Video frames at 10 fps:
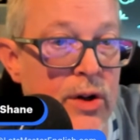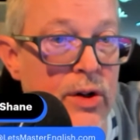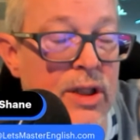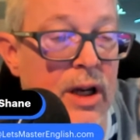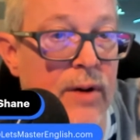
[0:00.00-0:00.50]

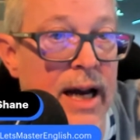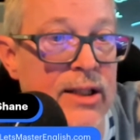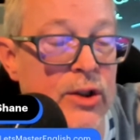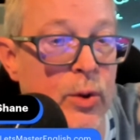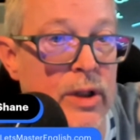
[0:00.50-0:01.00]
years of
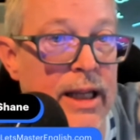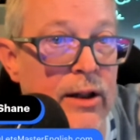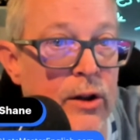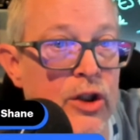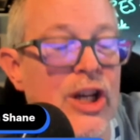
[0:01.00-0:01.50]
high school
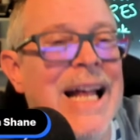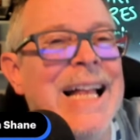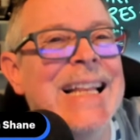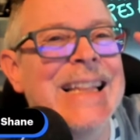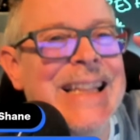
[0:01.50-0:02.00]
English,
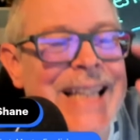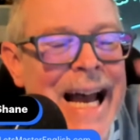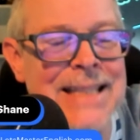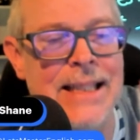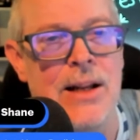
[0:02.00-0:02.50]

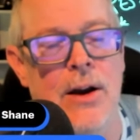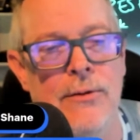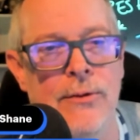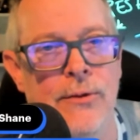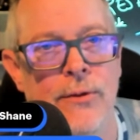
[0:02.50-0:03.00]
that's
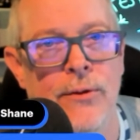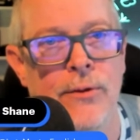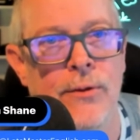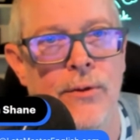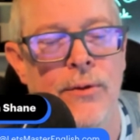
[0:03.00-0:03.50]
enough.
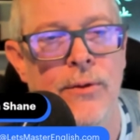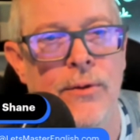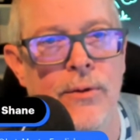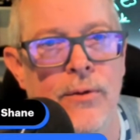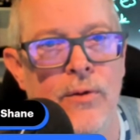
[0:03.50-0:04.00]

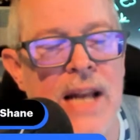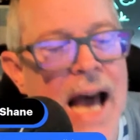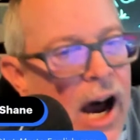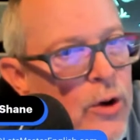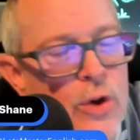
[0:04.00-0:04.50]

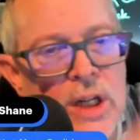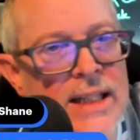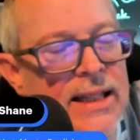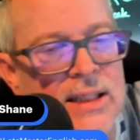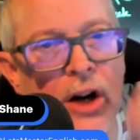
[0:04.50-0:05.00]
Now you
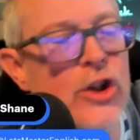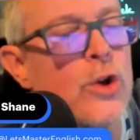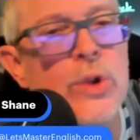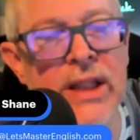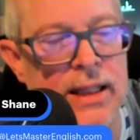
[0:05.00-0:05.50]
need to start
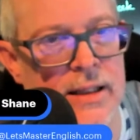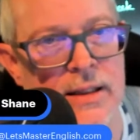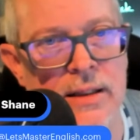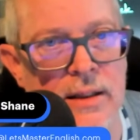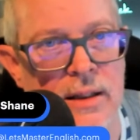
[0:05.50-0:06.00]
using
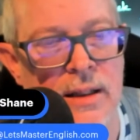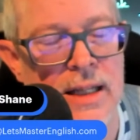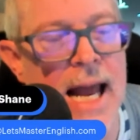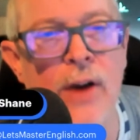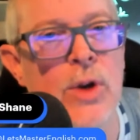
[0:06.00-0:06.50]
it.
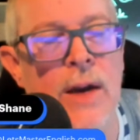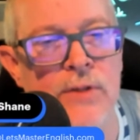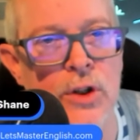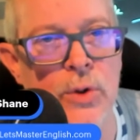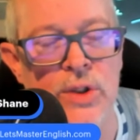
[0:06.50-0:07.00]
Now you have
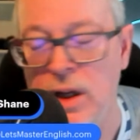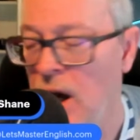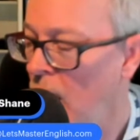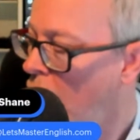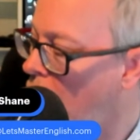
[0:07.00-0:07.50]
to use it.
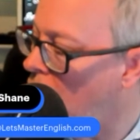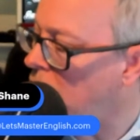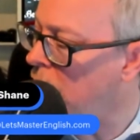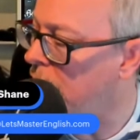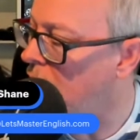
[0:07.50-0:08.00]

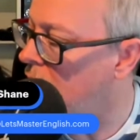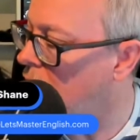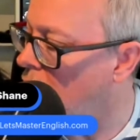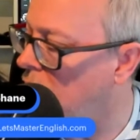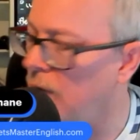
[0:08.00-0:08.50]
All of
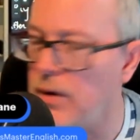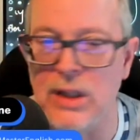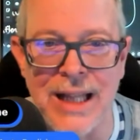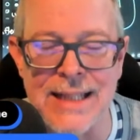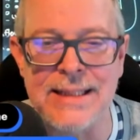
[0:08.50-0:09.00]

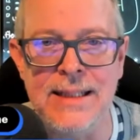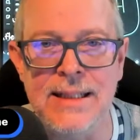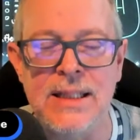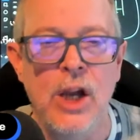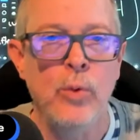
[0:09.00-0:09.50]
our
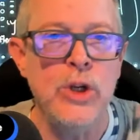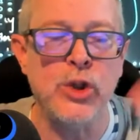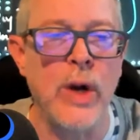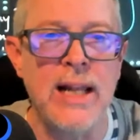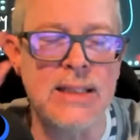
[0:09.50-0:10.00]
lessons, we
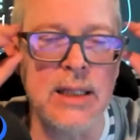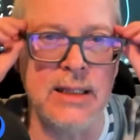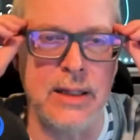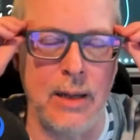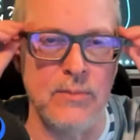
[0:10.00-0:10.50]

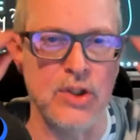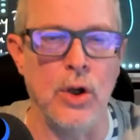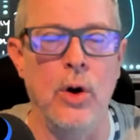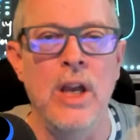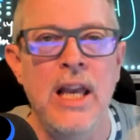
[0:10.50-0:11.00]
translate them.
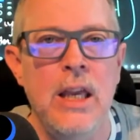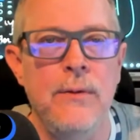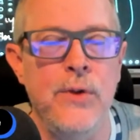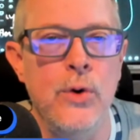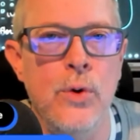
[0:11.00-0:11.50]
So
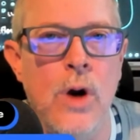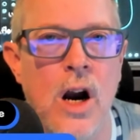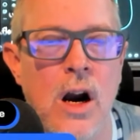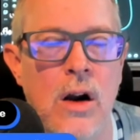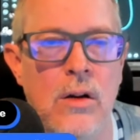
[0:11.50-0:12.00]
if
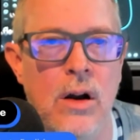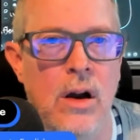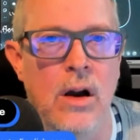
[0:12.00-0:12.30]
you're